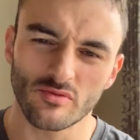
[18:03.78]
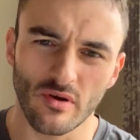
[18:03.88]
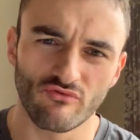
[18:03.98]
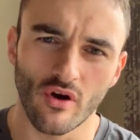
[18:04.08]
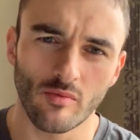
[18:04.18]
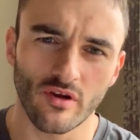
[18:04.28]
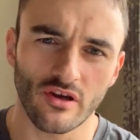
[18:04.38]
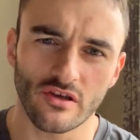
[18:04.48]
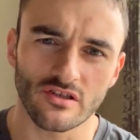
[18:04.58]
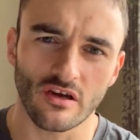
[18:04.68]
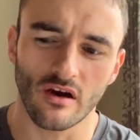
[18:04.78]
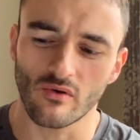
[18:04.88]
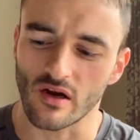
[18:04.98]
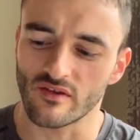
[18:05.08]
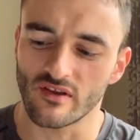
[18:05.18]
to be a rumour years ago,
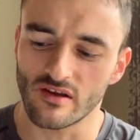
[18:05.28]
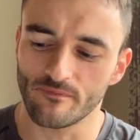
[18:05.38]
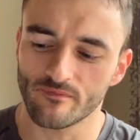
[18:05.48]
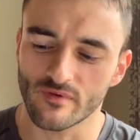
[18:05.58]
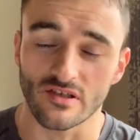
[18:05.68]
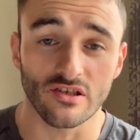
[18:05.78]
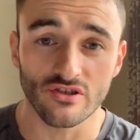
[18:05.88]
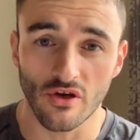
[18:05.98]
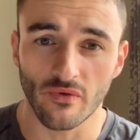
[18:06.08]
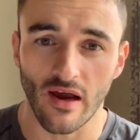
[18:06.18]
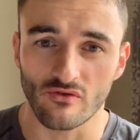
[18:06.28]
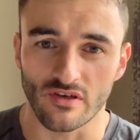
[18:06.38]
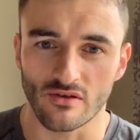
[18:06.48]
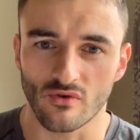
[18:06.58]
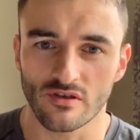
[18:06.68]
because in 2000
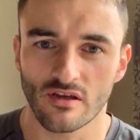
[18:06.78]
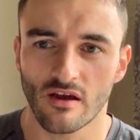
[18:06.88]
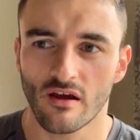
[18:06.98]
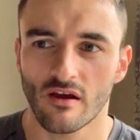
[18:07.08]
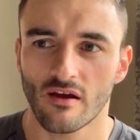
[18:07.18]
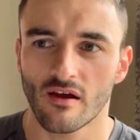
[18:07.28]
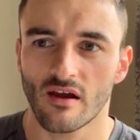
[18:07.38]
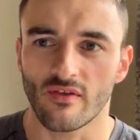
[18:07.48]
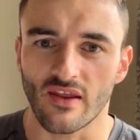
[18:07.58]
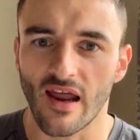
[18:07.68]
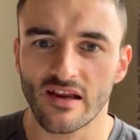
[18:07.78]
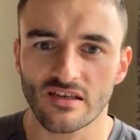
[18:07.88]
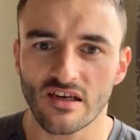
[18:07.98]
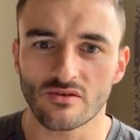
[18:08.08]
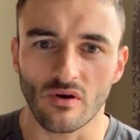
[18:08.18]
this was, in the
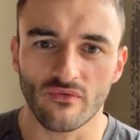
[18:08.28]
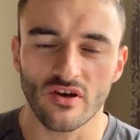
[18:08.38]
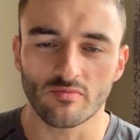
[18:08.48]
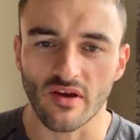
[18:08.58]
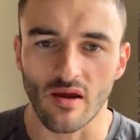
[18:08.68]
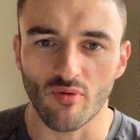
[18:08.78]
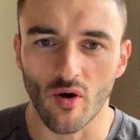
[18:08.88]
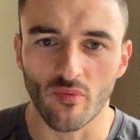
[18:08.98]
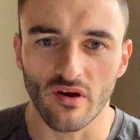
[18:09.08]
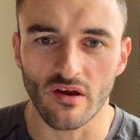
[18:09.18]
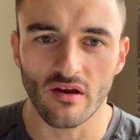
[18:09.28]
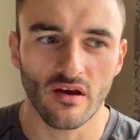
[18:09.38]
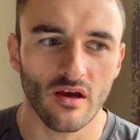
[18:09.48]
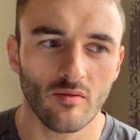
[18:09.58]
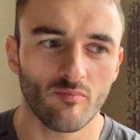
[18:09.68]
90s when it first became popular,
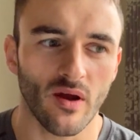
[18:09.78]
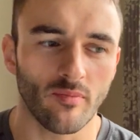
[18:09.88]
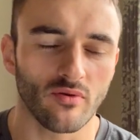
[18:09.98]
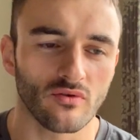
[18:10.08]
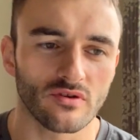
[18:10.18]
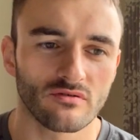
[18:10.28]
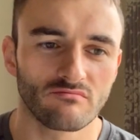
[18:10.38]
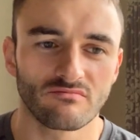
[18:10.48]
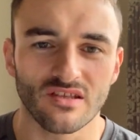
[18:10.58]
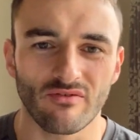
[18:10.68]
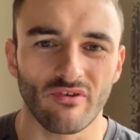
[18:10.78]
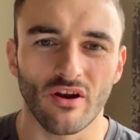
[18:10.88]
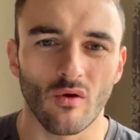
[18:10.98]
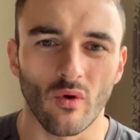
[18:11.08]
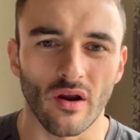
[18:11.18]
people didn't really
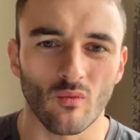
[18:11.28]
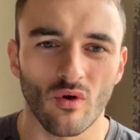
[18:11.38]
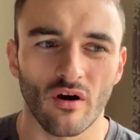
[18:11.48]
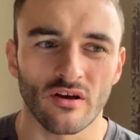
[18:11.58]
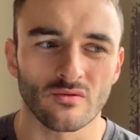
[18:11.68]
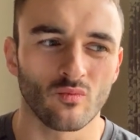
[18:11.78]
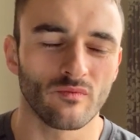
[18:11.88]
know what it was.